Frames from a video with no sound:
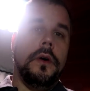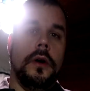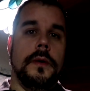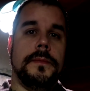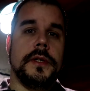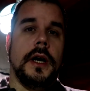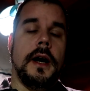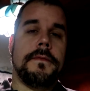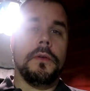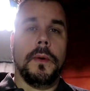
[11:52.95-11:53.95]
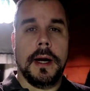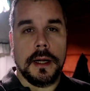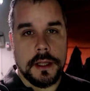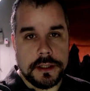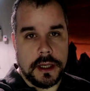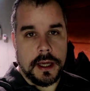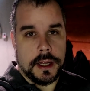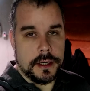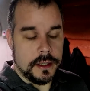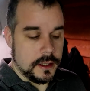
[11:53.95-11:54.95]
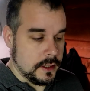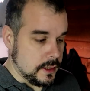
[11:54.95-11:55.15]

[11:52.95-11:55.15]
Homes off the wireless N,